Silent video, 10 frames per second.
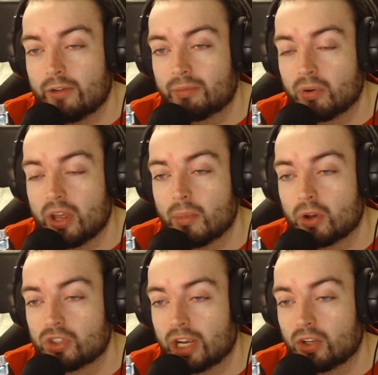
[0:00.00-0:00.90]
pretty
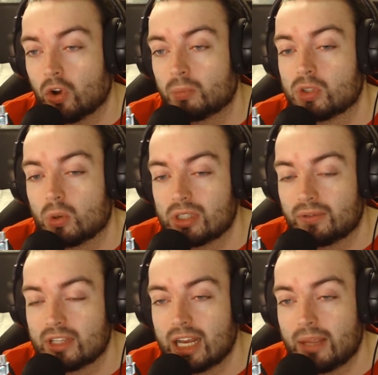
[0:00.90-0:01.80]
much and come to us if
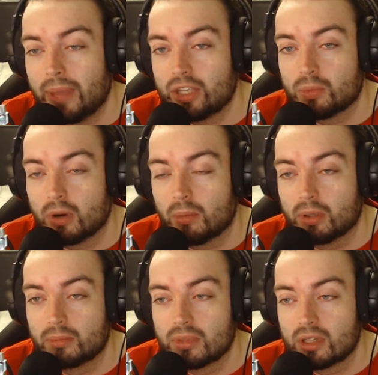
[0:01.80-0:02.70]
there's any major
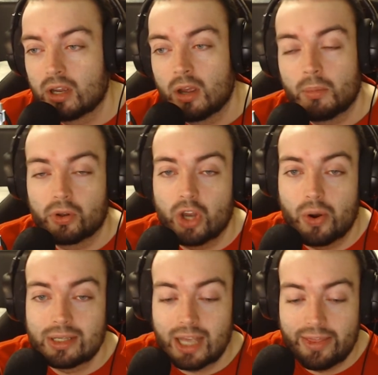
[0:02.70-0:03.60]
problems. But no,
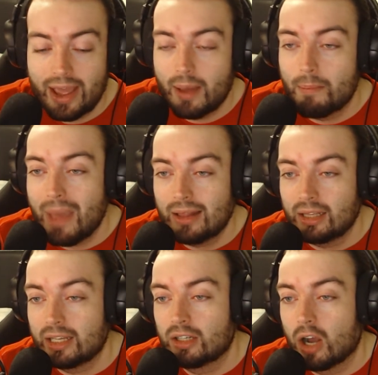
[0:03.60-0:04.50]
it's like they're
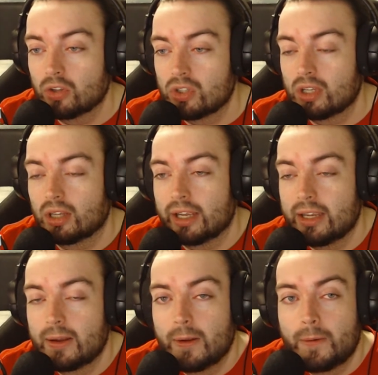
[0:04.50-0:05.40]
meddling constantly.
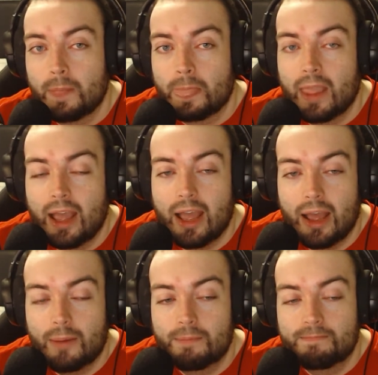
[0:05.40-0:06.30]

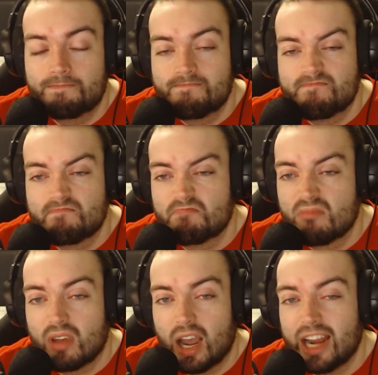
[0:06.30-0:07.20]
And
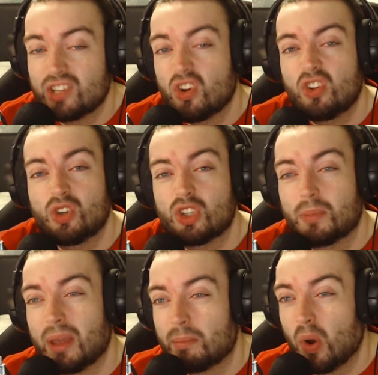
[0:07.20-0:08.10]
it's all just a
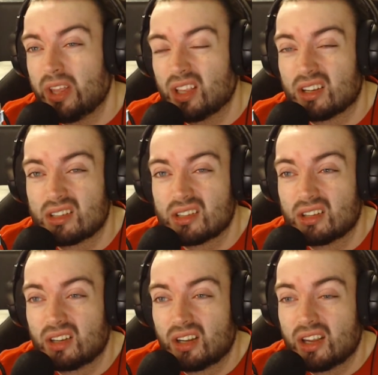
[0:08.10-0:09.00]
bit pointless.
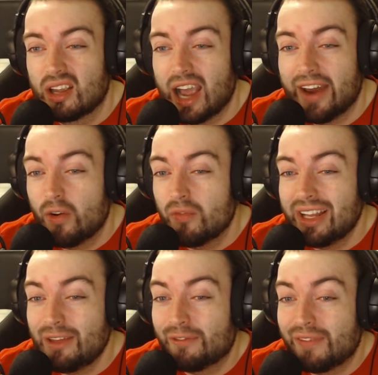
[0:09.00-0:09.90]
I don't
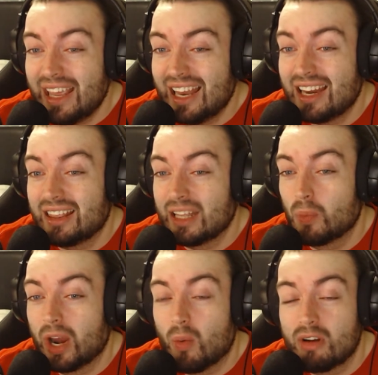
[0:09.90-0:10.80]
really feel anything when
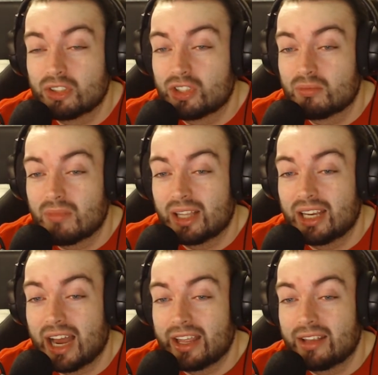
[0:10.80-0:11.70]
I watch Man
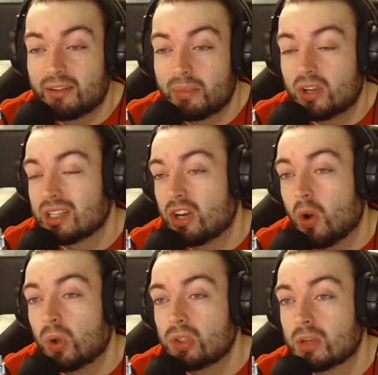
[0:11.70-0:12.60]
United because I know
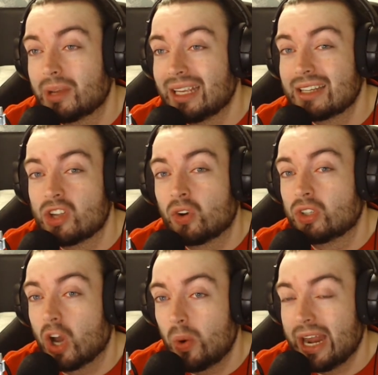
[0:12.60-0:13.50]
ultimately it's not
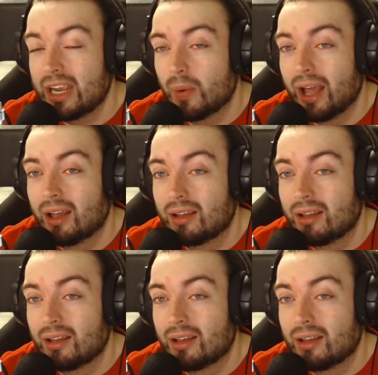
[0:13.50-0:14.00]
going anywhere.